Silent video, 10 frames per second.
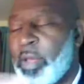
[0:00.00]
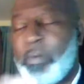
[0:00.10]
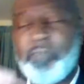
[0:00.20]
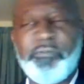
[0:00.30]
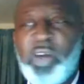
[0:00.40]

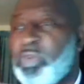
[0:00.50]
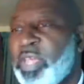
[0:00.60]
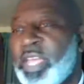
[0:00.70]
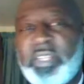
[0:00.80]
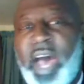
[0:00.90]
before you
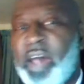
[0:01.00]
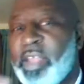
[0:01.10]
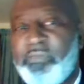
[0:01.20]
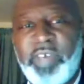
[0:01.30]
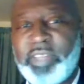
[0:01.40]
get to all
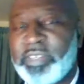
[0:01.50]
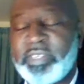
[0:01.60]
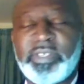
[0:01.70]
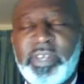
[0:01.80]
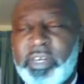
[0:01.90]
that physical
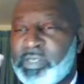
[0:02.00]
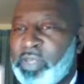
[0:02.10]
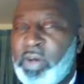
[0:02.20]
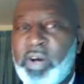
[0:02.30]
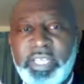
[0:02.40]
stuff,
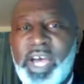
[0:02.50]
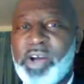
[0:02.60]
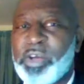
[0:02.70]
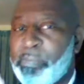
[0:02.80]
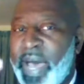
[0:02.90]
start
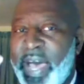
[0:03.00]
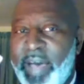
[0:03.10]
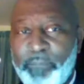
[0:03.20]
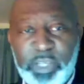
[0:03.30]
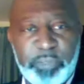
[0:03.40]
talking about the